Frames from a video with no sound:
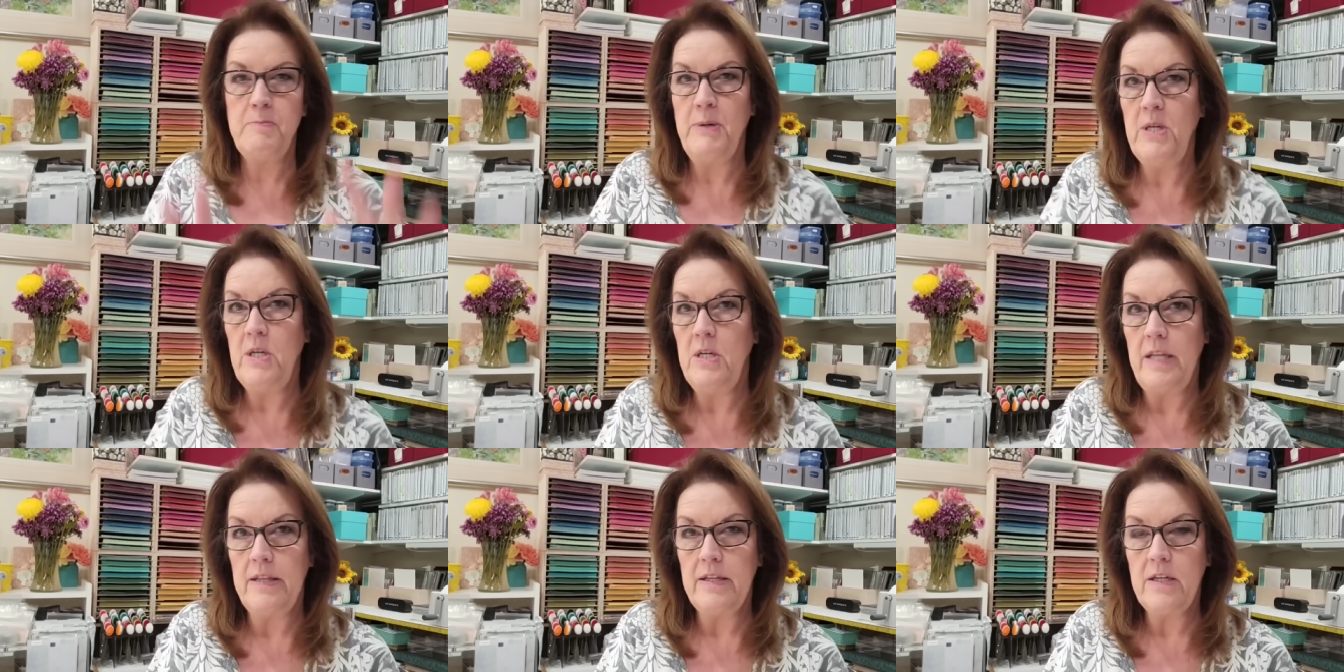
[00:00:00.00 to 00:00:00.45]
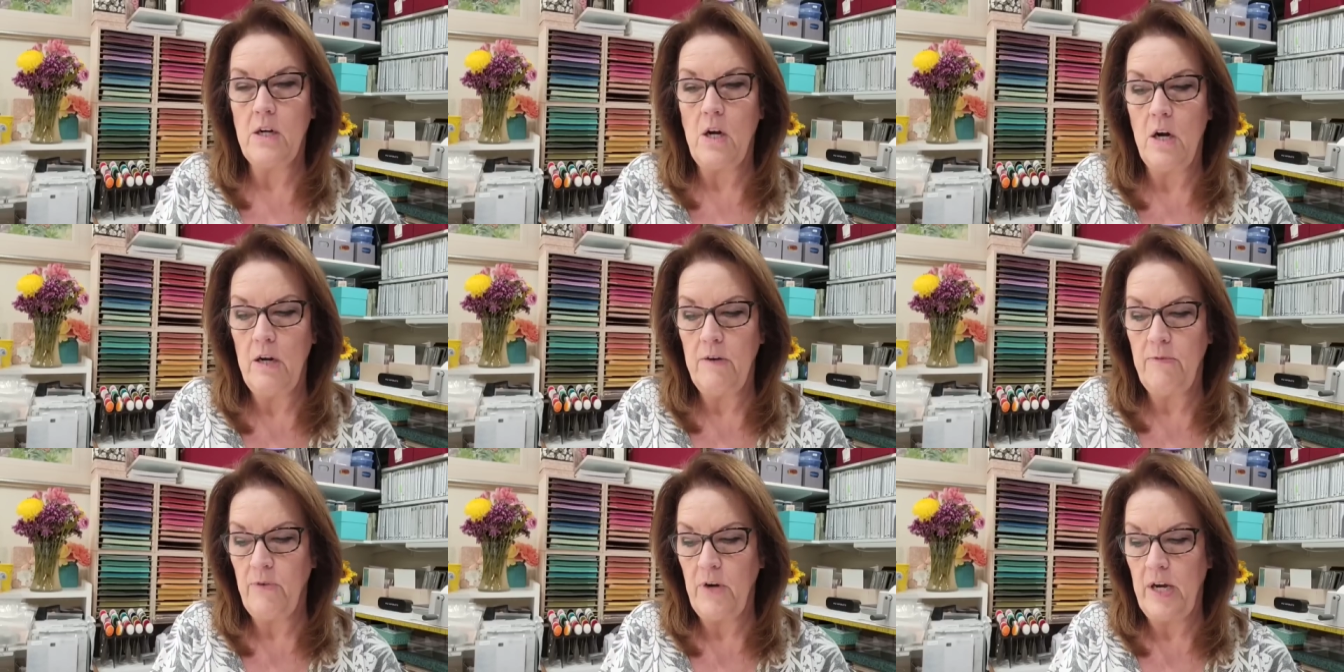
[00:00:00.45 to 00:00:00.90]
put it on the
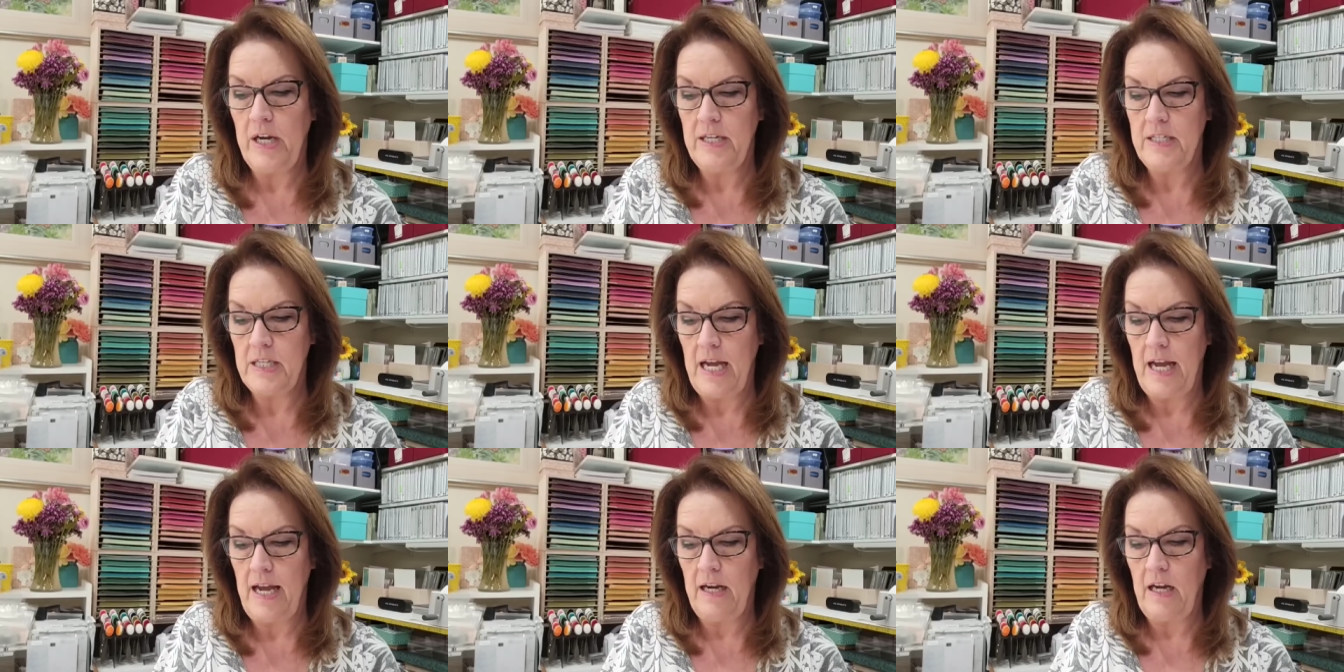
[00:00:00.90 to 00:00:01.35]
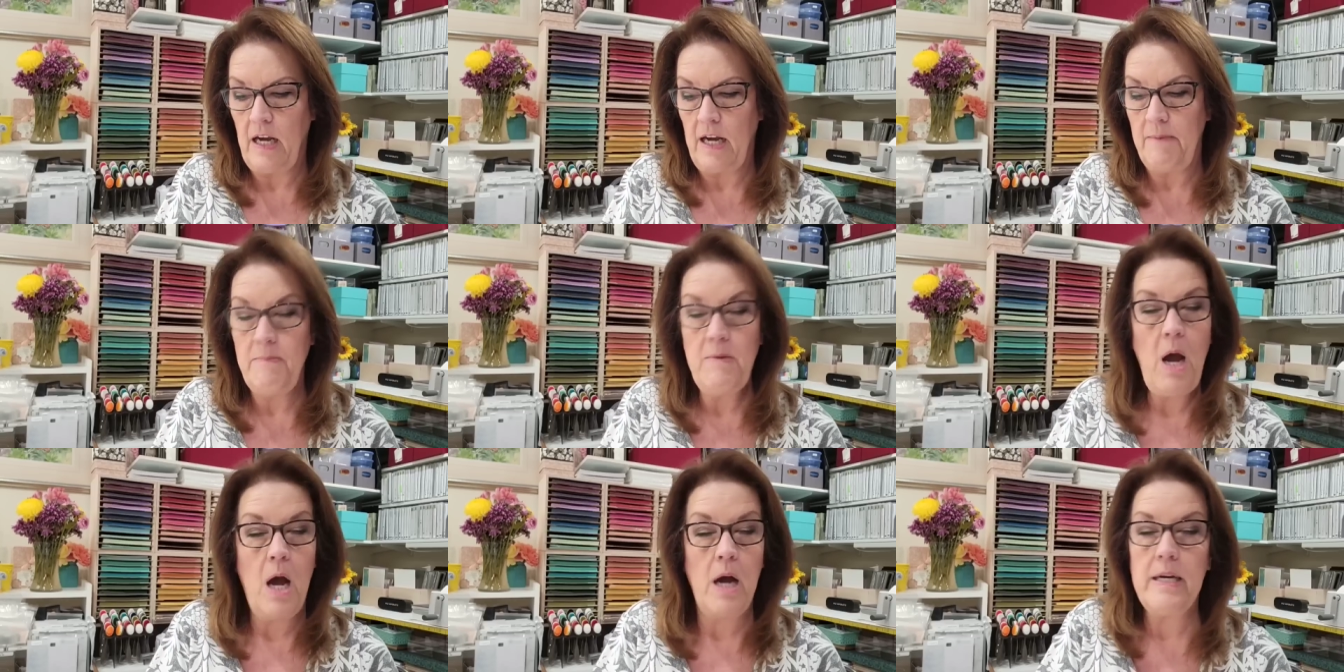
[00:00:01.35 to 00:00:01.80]
card front and
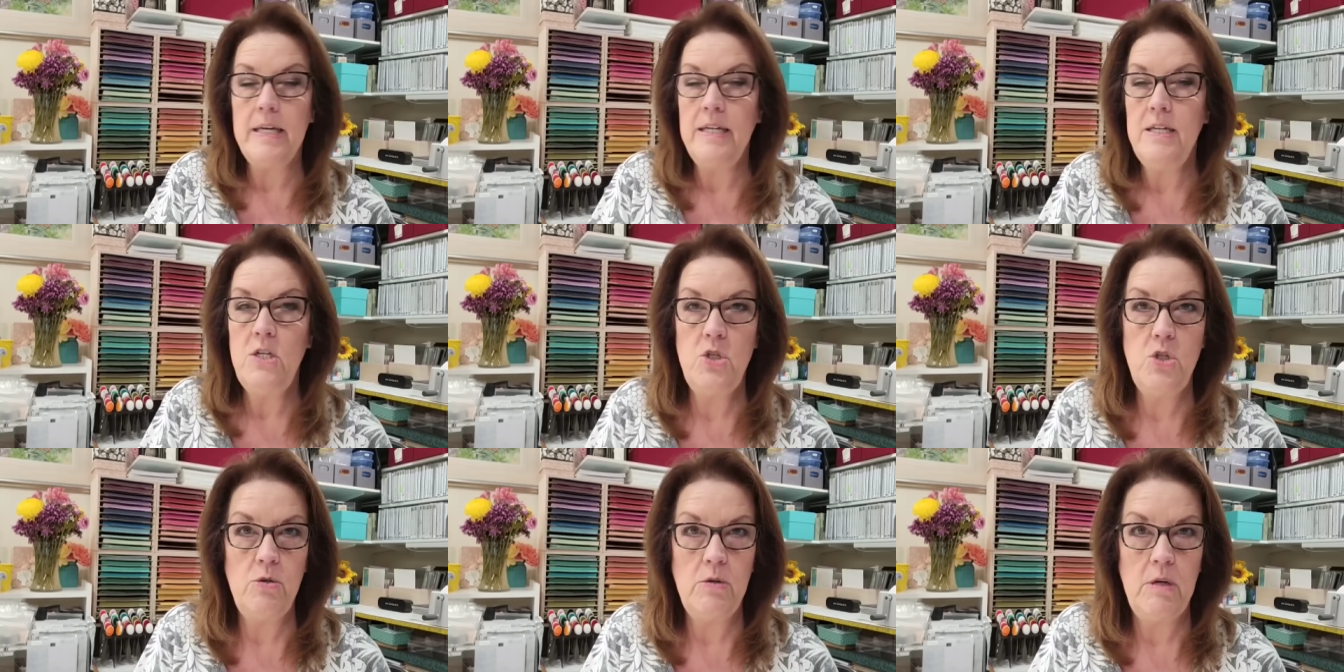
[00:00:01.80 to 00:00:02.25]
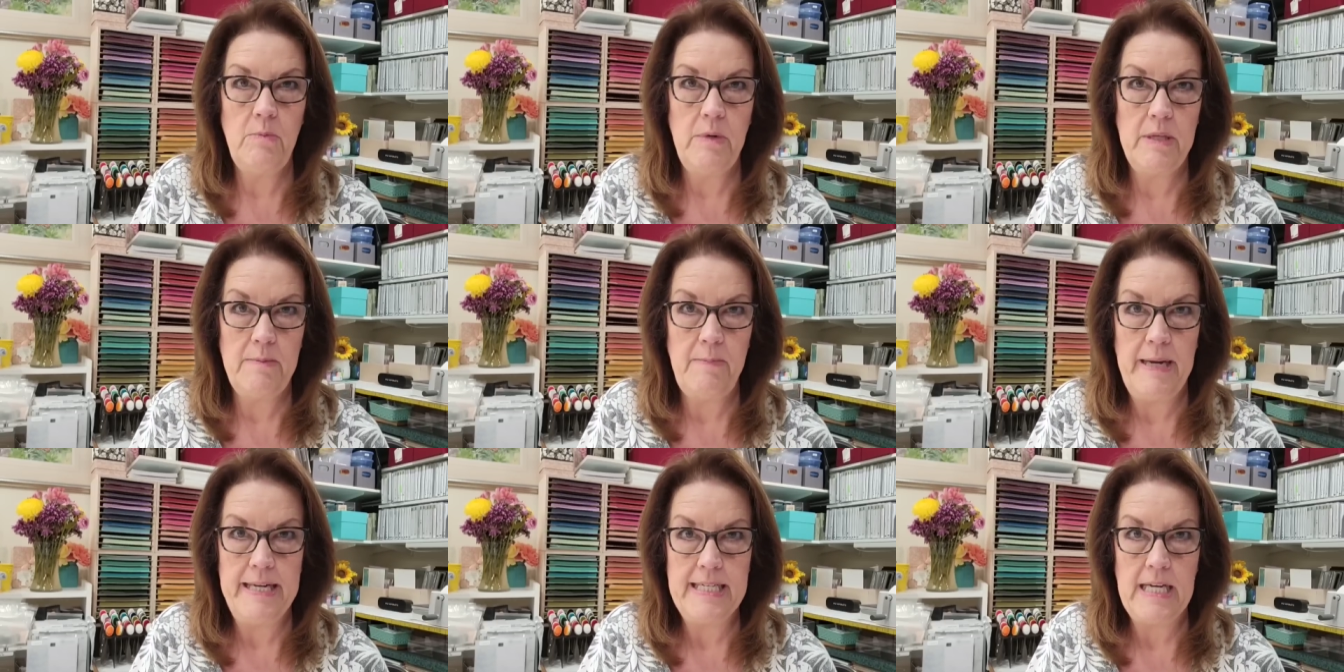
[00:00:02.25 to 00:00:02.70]
I'm not going to do it
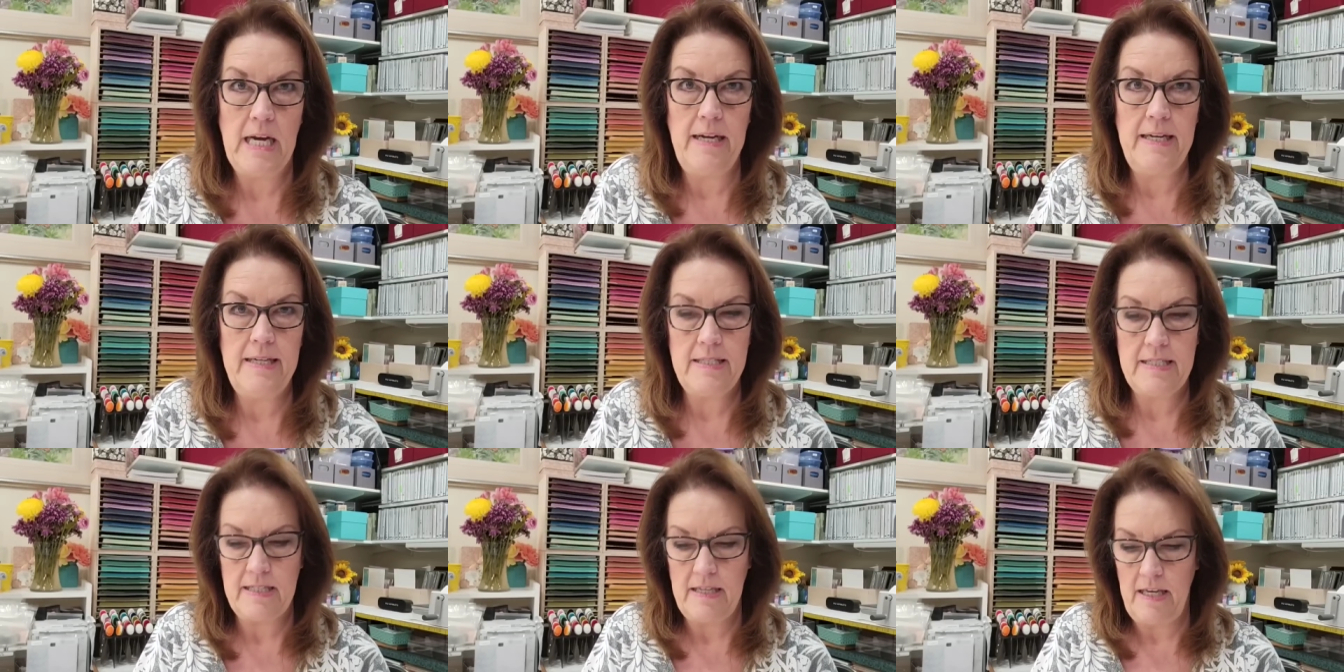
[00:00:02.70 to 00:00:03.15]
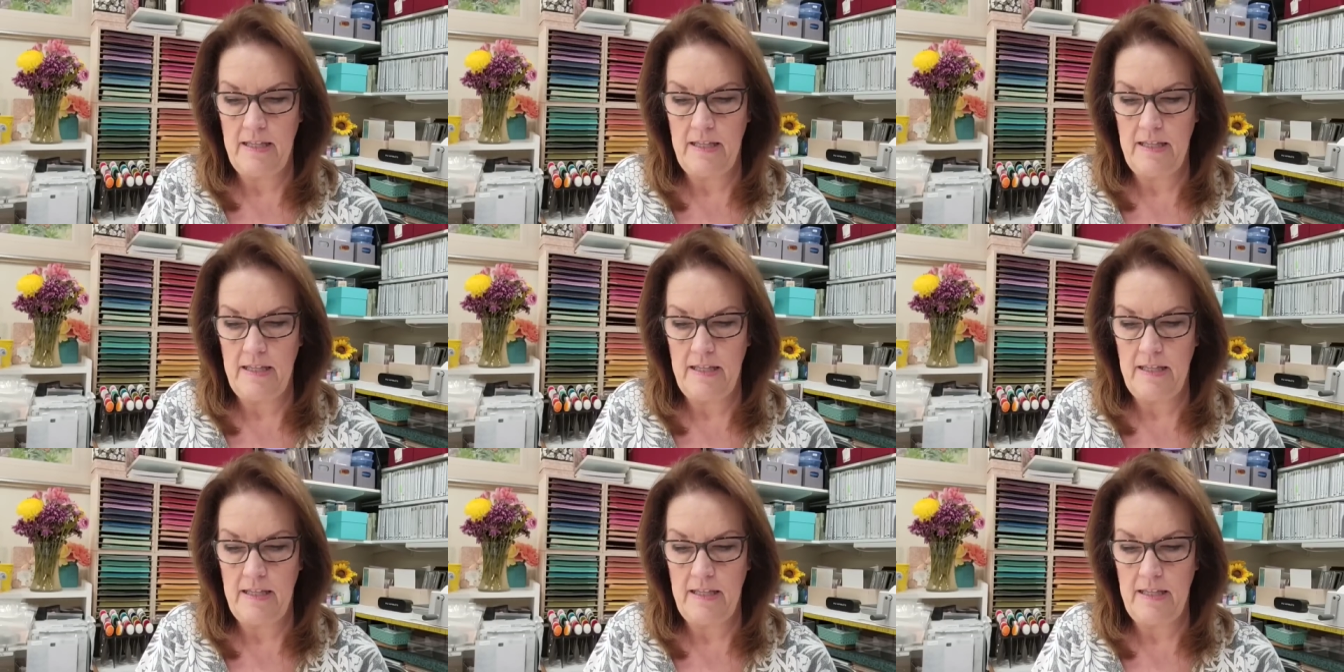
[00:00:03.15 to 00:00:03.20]
with my dies.